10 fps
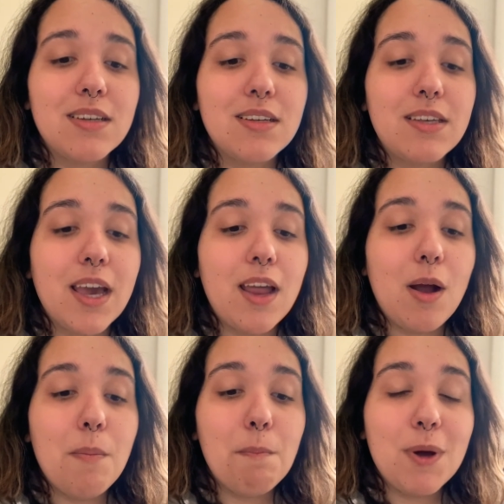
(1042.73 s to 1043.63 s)
get
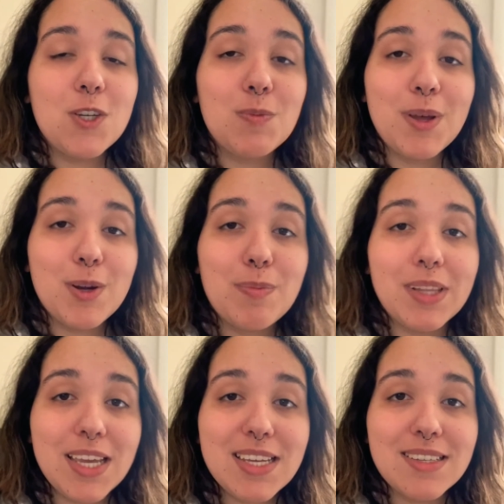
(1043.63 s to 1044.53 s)
a much better
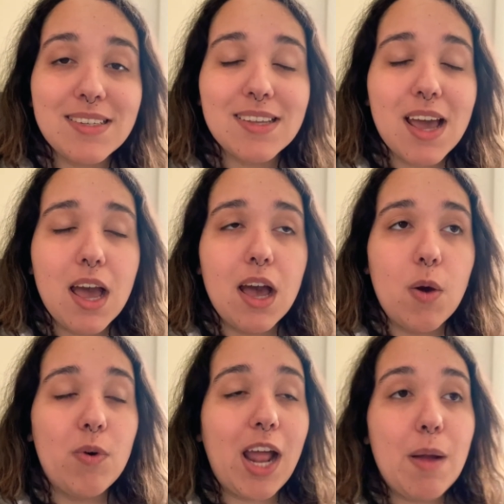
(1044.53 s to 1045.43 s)
place.
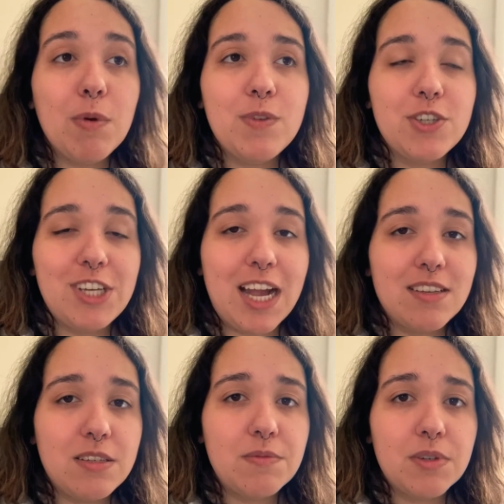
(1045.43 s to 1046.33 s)
When I moved to
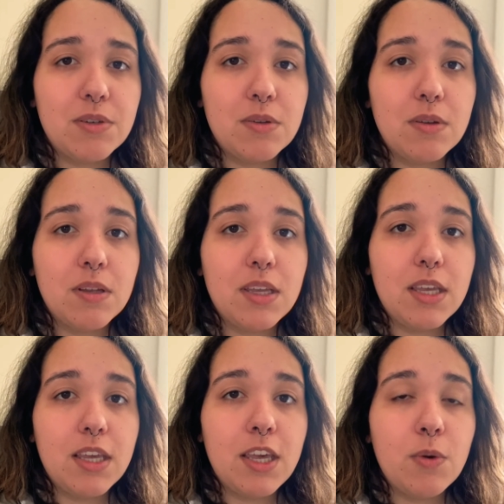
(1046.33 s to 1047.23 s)
Jacksonville,
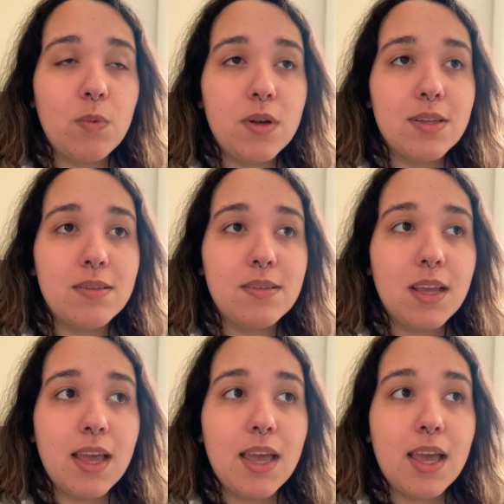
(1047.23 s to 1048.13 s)
it was
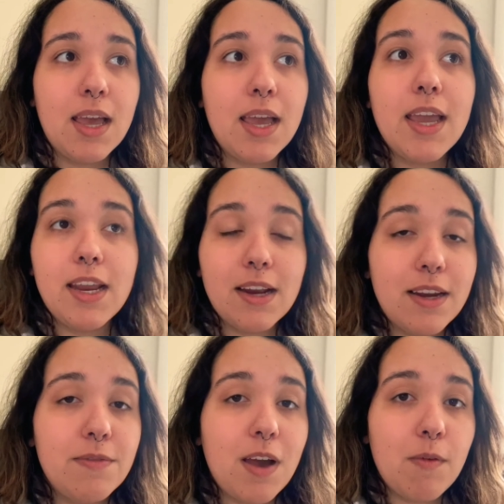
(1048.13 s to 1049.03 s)

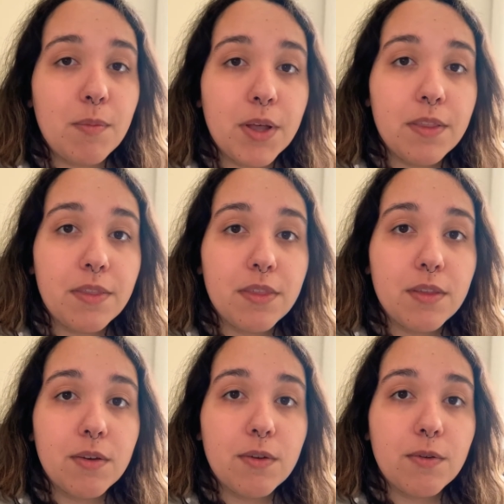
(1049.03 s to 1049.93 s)
$8.95 a month
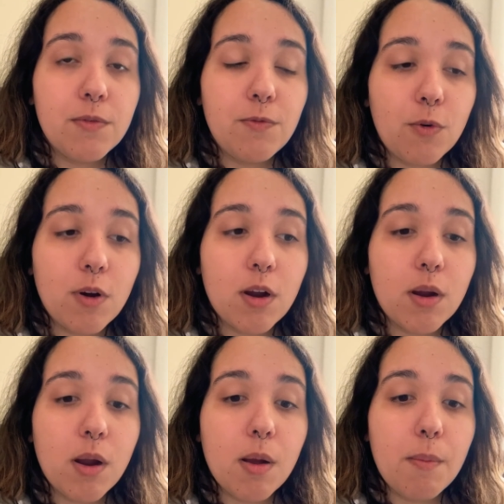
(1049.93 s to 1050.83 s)

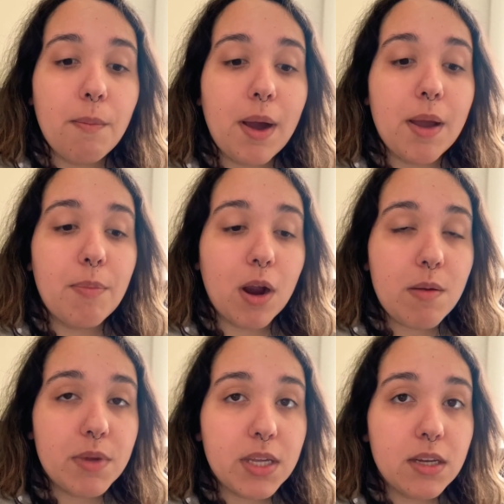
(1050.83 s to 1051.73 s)
for my
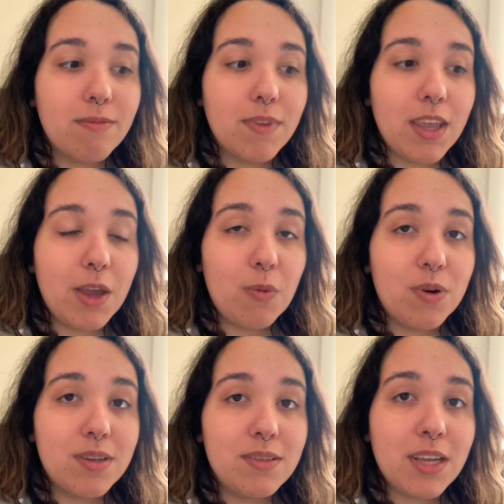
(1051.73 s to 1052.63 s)
apartment. It
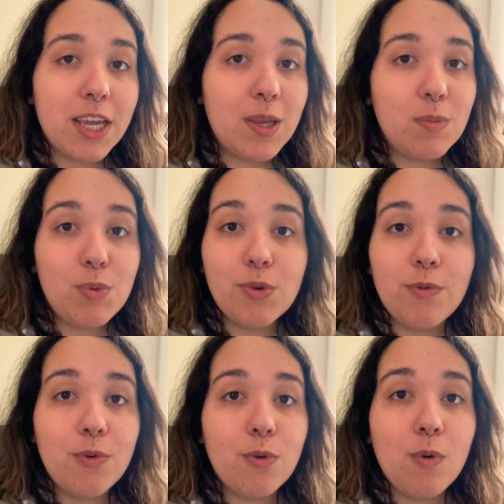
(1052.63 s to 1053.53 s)
was a
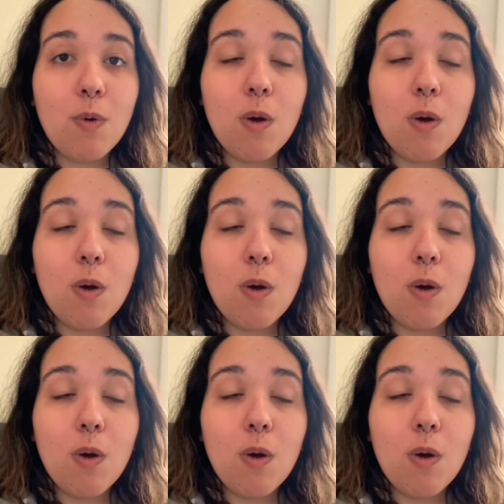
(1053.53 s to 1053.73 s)
beautiful